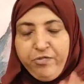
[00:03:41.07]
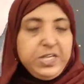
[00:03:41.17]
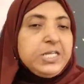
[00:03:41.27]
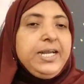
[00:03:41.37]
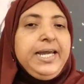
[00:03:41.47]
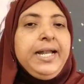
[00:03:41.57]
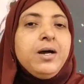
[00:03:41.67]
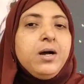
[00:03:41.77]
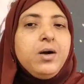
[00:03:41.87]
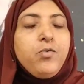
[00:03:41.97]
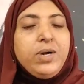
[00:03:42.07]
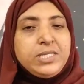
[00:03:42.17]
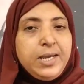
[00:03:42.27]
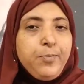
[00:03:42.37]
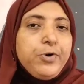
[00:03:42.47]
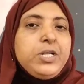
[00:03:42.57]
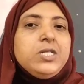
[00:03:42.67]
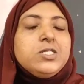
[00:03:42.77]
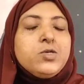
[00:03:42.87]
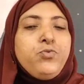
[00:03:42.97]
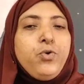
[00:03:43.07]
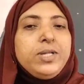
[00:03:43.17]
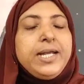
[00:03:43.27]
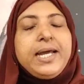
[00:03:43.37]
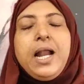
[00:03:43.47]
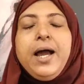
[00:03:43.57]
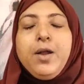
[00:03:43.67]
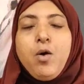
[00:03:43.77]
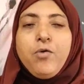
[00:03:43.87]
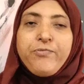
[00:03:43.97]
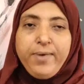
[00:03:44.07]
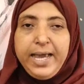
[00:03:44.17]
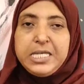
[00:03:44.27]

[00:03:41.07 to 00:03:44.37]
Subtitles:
We studied what's the important reason for the decline of